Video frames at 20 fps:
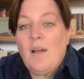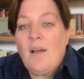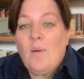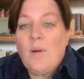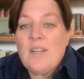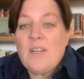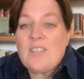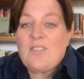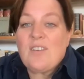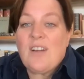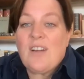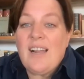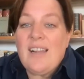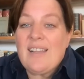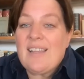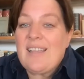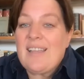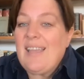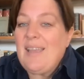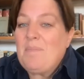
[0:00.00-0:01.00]
always try
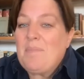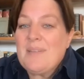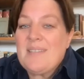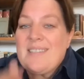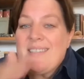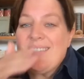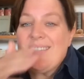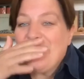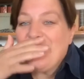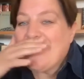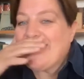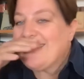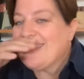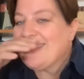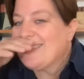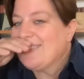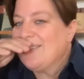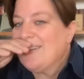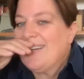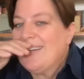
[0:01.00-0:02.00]
to keep it
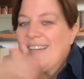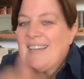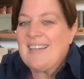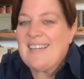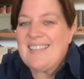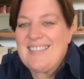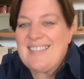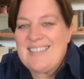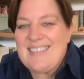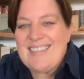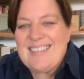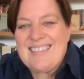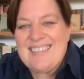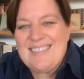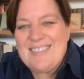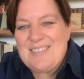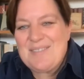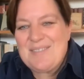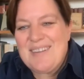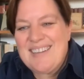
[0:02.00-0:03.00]
difficult. Oh, gits, jy's in
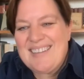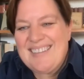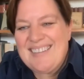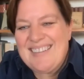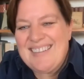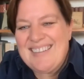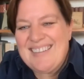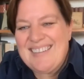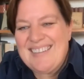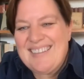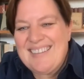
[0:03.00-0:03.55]
die Swartland.